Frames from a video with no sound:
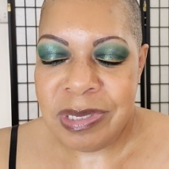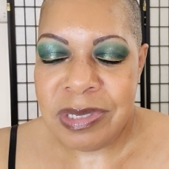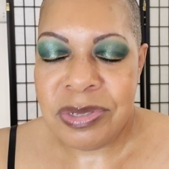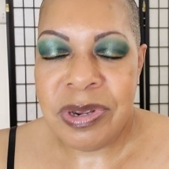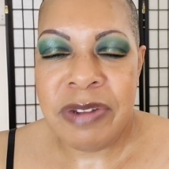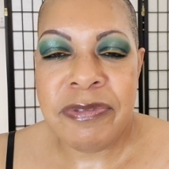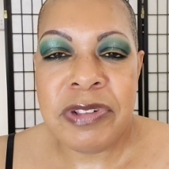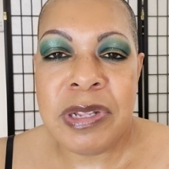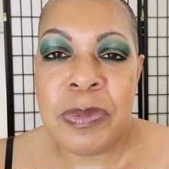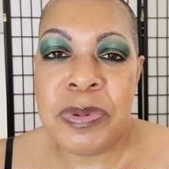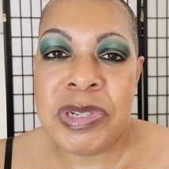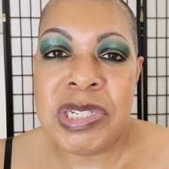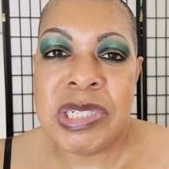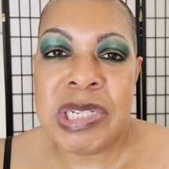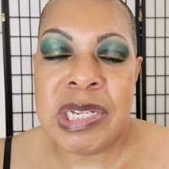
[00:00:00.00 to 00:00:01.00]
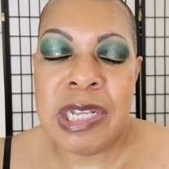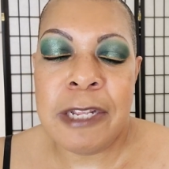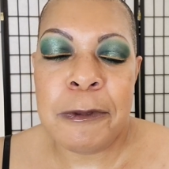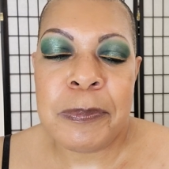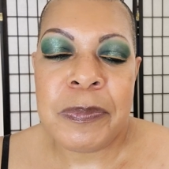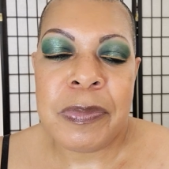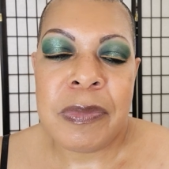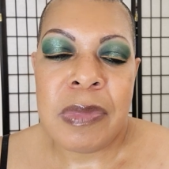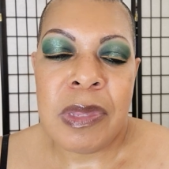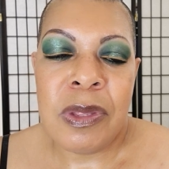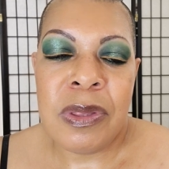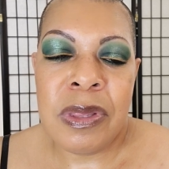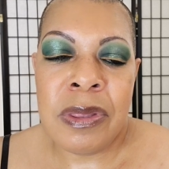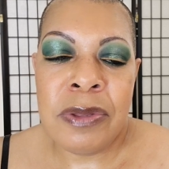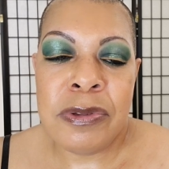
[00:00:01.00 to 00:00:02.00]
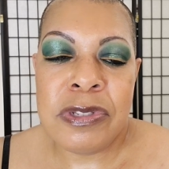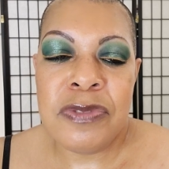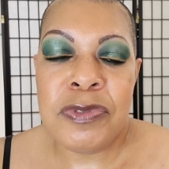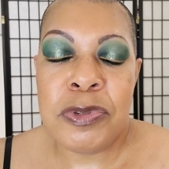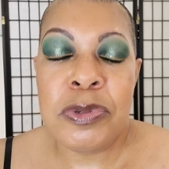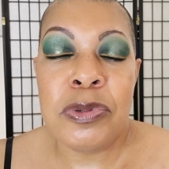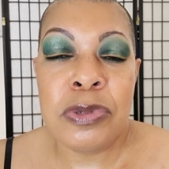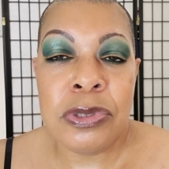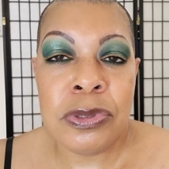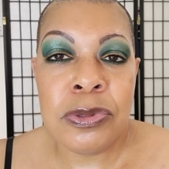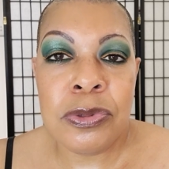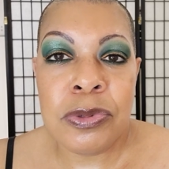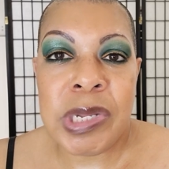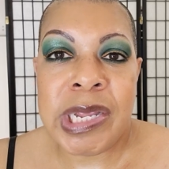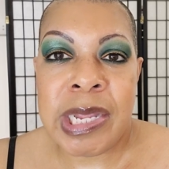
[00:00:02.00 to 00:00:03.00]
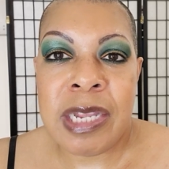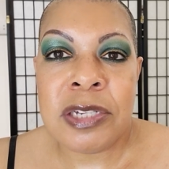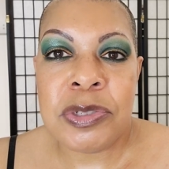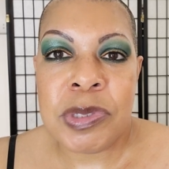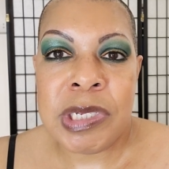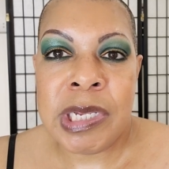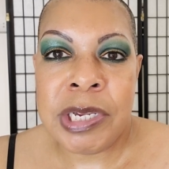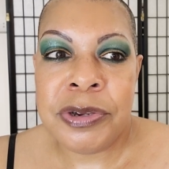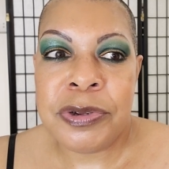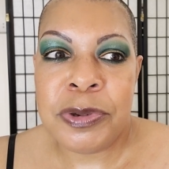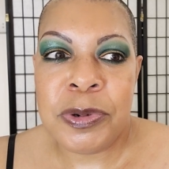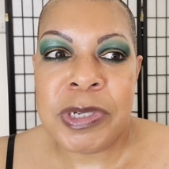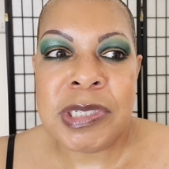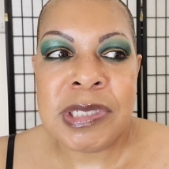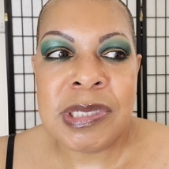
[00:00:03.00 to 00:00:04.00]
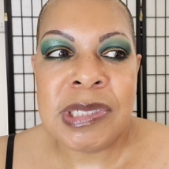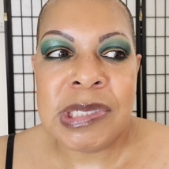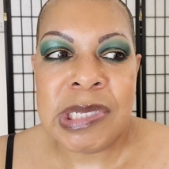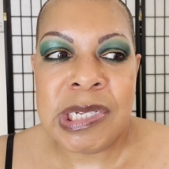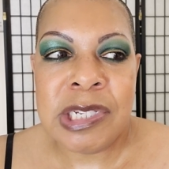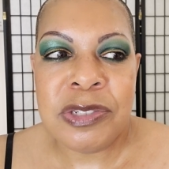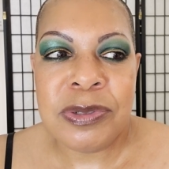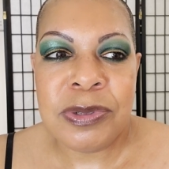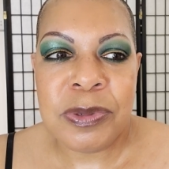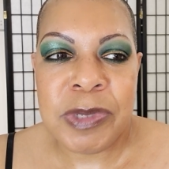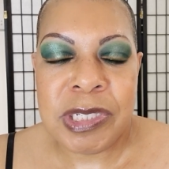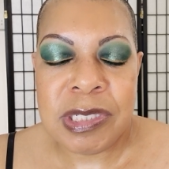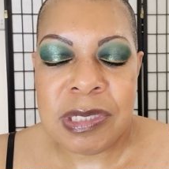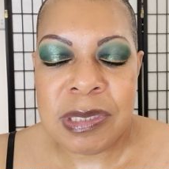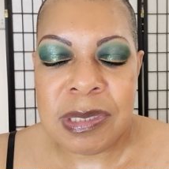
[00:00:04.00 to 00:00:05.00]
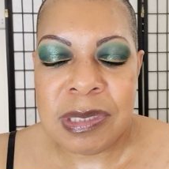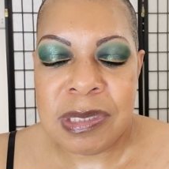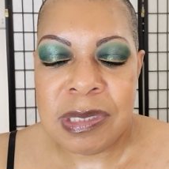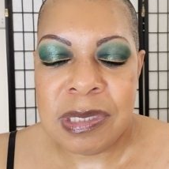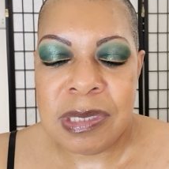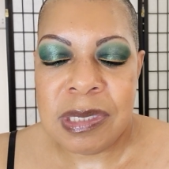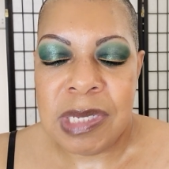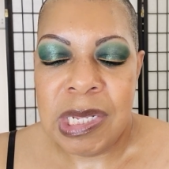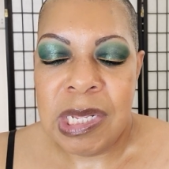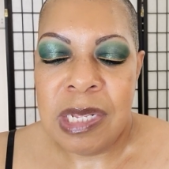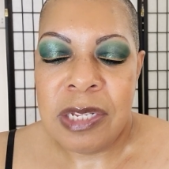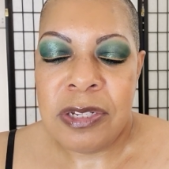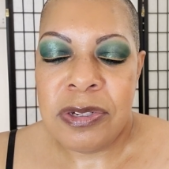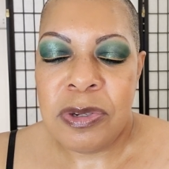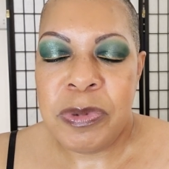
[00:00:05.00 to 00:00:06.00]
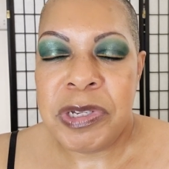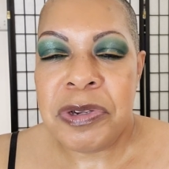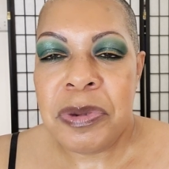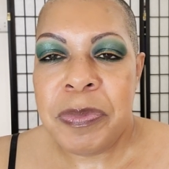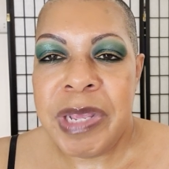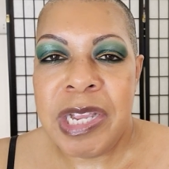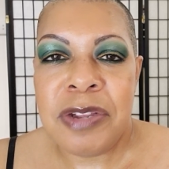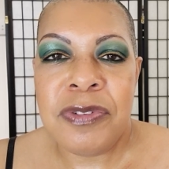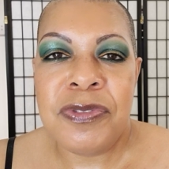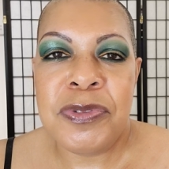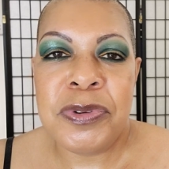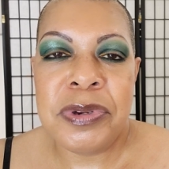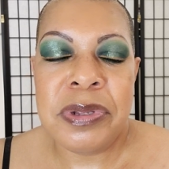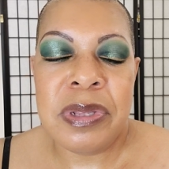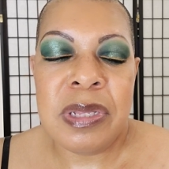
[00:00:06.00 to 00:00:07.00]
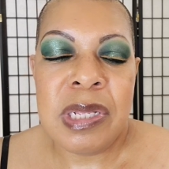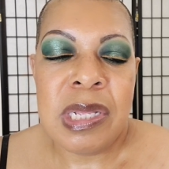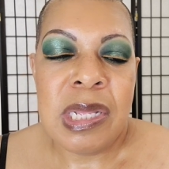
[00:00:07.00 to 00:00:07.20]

And so I really appreciate those of you who do like actually hear the questions and answer the questions and you know we go back and forth